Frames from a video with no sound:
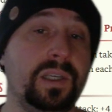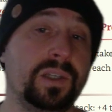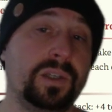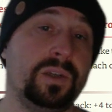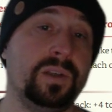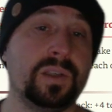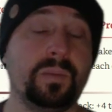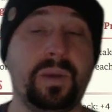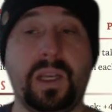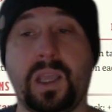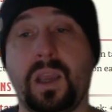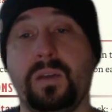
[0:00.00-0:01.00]
Just use the
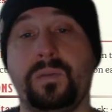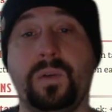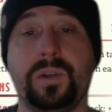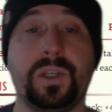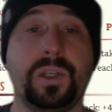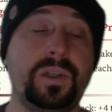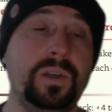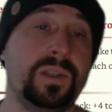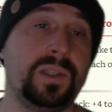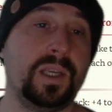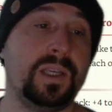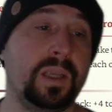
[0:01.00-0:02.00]
PDF or just use
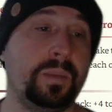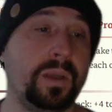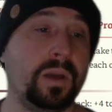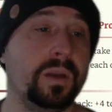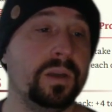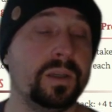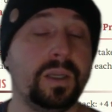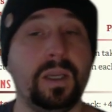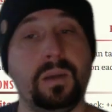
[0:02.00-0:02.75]
D&D Beyond.